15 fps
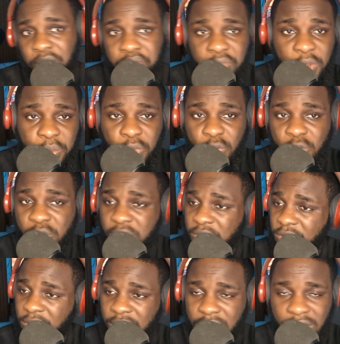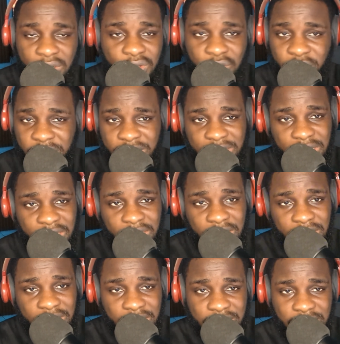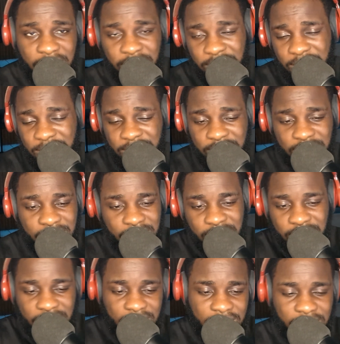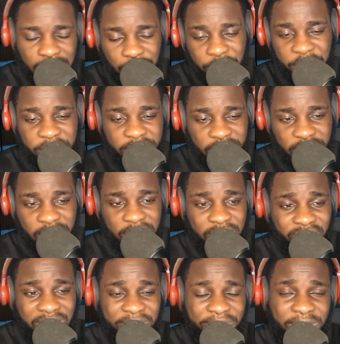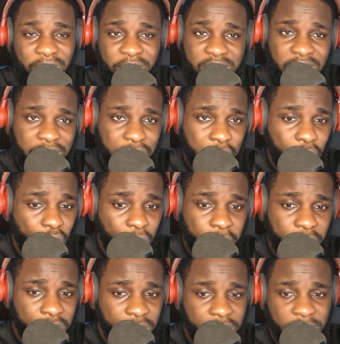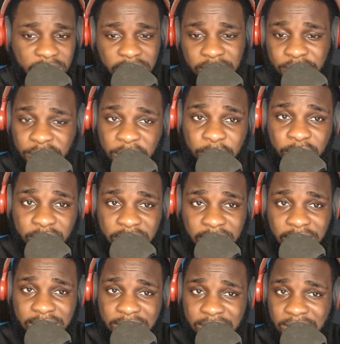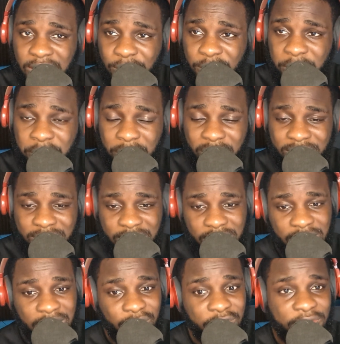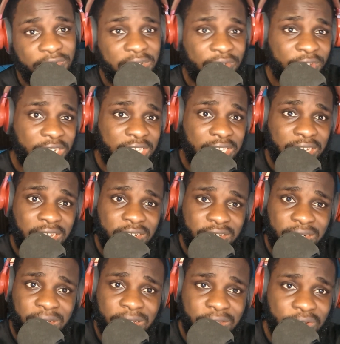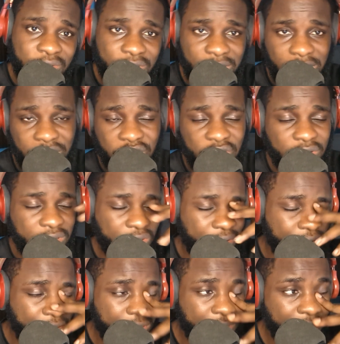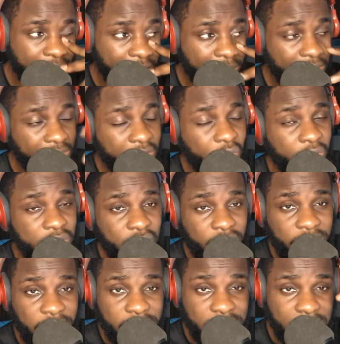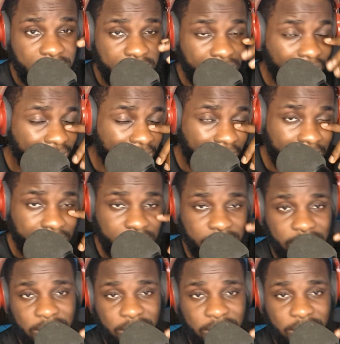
people's when they say it in pidgin English, when foul here should go open, man, people's asses are being busted. And we even have an international news that shocked us. Equatorial Guinea Oga,